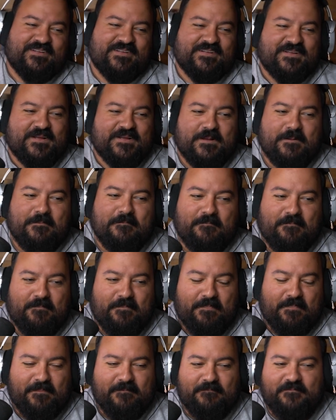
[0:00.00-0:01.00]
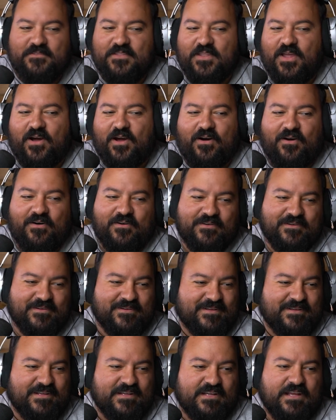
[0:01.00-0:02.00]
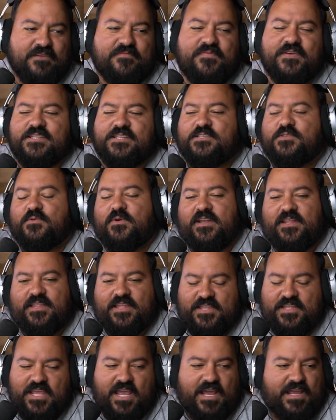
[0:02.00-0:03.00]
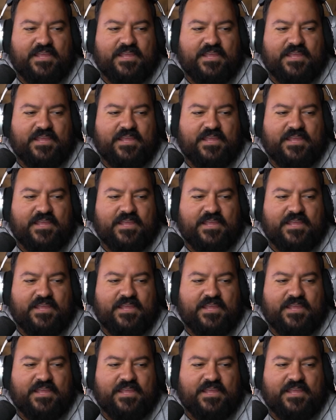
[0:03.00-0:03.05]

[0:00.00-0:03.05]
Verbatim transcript: If it's twenty, no. If it's twenty, then yeah,